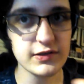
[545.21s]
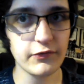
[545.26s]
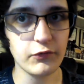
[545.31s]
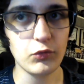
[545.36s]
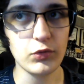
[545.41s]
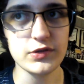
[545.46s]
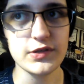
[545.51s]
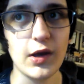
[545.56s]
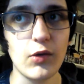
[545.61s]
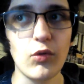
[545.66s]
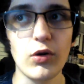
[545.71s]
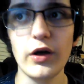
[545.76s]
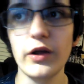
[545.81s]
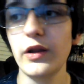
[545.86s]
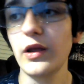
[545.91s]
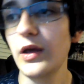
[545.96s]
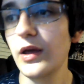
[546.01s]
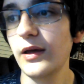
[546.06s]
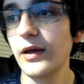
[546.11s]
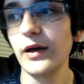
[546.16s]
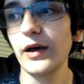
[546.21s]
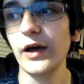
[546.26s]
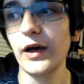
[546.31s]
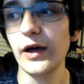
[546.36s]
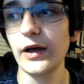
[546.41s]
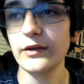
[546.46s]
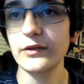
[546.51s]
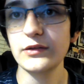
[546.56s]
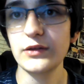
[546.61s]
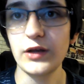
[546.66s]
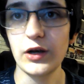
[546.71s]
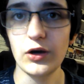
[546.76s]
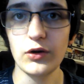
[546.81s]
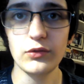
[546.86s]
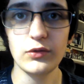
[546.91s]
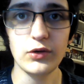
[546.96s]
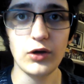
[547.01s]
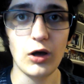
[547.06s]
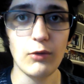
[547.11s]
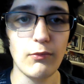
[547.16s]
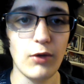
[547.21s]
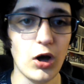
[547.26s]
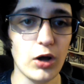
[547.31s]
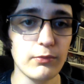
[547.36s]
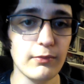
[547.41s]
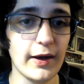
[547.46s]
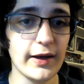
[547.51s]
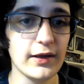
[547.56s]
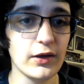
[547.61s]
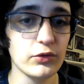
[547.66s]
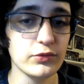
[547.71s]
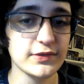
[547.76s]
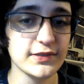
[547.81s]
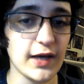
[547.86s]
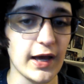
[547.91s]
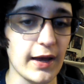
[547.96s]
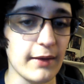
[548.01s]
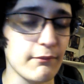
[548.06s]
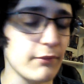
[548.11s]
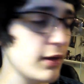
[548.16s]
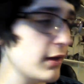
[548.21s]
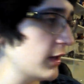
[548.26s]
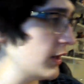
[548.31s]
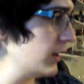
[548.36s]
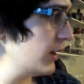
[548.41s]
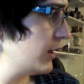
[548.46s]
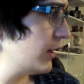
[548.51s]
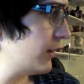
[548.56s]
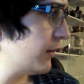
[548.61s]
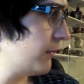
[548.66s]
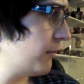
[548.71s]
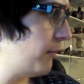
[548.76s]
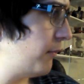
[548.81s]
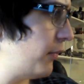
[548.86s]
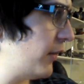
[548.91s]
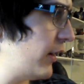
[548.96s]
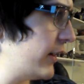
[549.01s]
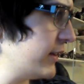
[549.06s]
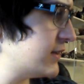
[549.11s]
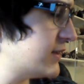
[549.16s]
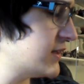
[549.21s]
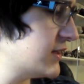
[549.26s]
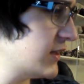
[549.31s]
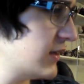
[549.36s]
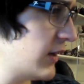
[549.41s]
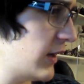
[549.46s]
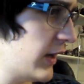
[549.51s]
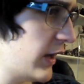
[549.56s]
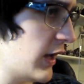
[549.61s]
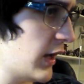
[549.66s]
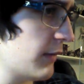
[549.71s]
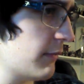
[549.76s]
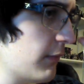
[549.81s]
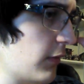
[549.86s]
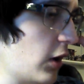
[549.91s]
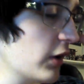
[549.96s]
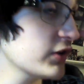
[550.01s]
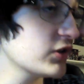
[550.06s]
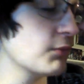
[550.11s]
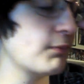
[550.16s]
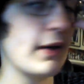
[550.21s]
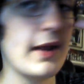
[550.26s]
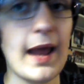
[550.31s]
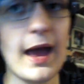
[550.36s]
different ones I want, on my own time. But, also Ben